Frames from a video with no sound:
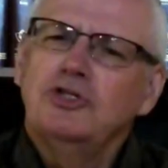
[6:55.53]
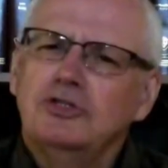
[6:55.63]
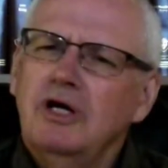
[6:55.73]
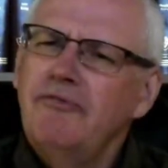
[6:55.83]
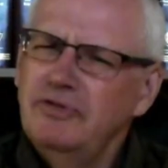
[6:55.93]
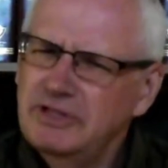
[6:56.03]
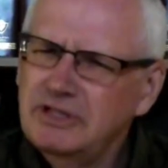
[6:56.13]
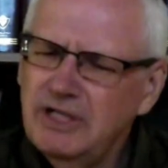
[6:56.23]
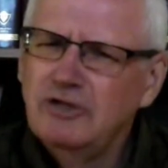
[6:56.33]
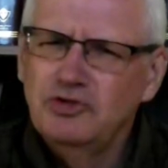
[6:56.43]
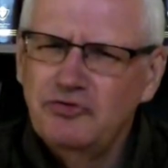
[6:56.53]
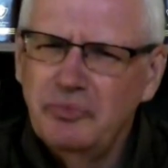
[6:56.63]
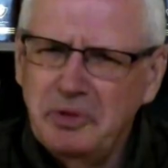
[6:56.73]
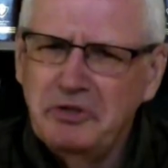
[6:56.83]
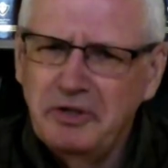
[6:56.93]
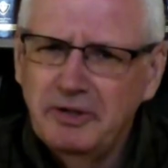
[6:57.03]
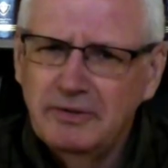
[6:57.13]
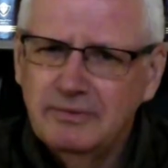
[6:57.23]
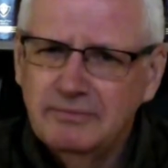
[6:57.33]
yourself if this sounds familiar.